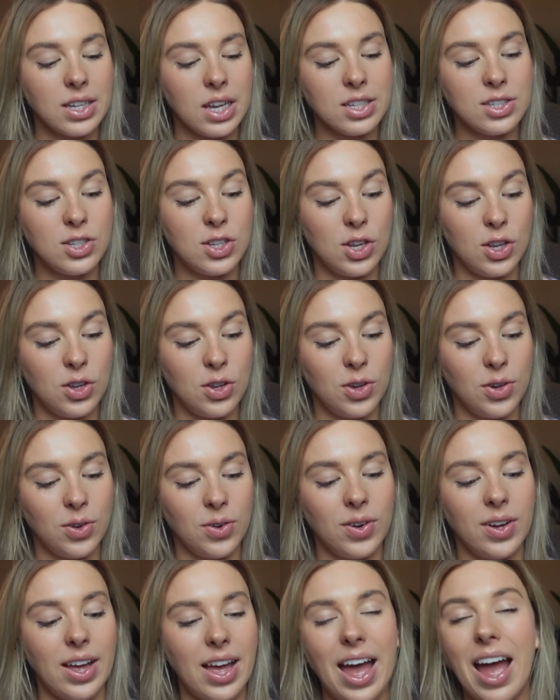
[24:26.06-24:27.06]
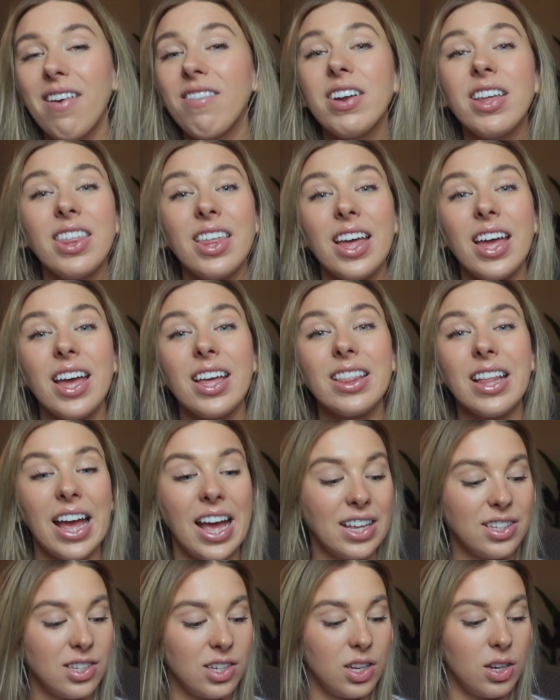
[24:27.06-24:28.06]
us to everything that
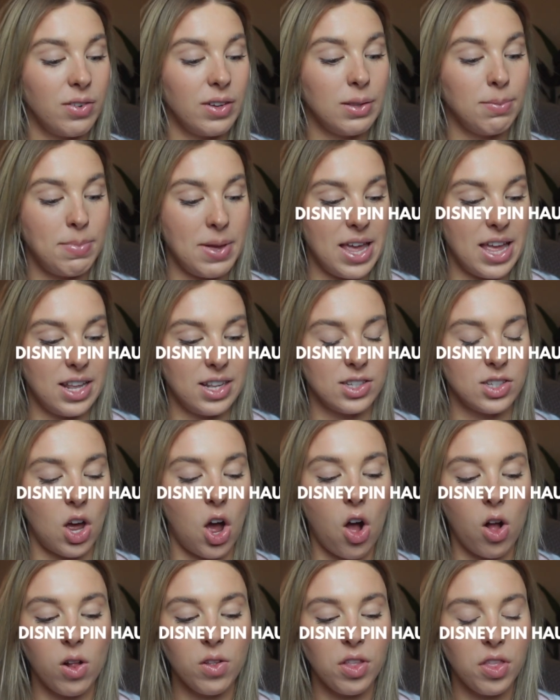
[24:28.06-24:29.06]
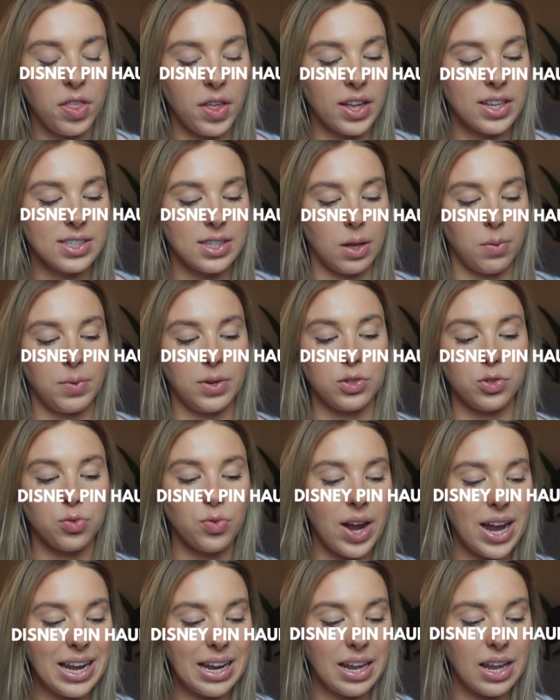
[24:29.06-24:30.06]
has to do with pins, all the things that we
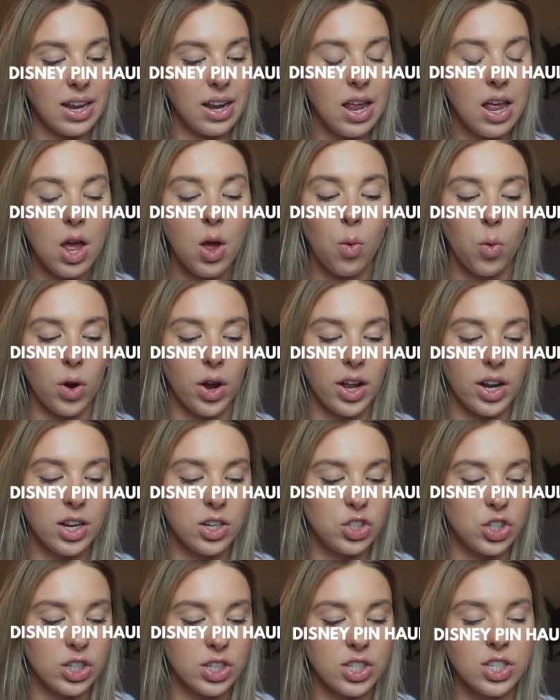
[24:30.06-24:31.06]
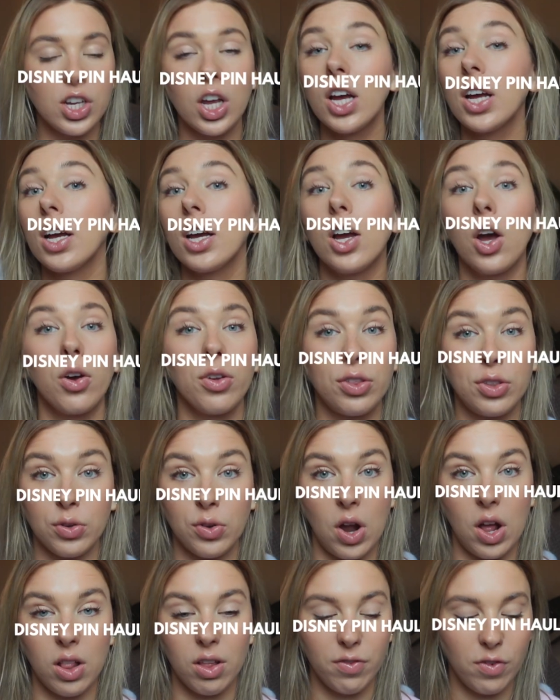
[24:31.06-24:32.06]
traded. We're gonna just go through
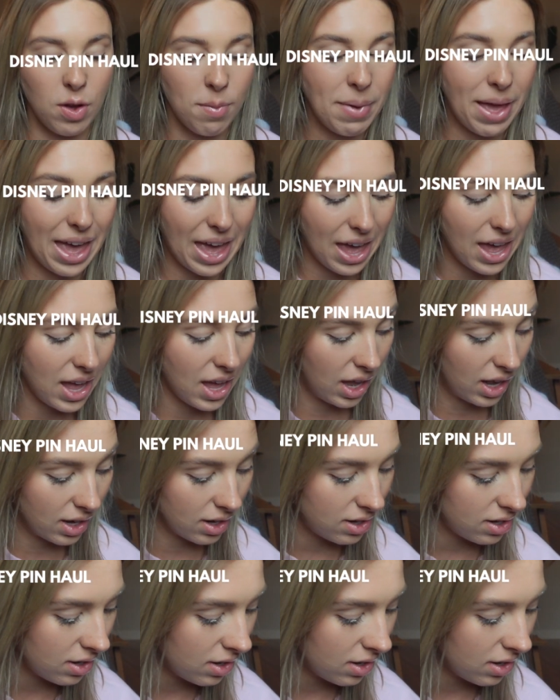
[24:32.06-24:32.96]
all of them, and